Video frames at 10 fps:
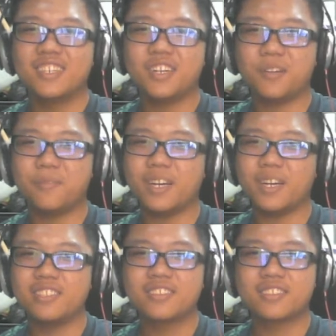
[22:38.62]
Oh
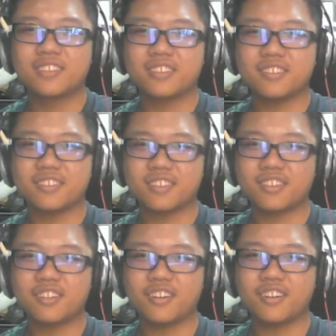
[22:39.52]
man, these girls are
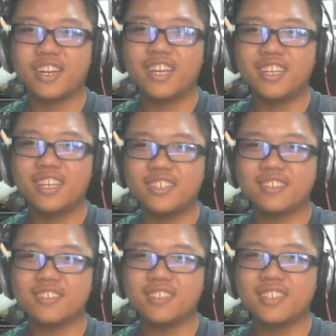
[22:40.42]

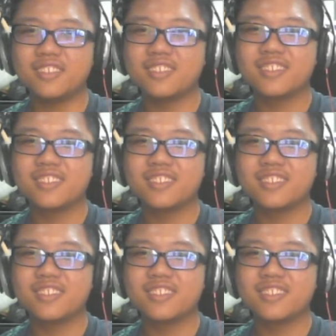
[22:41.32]
crazy.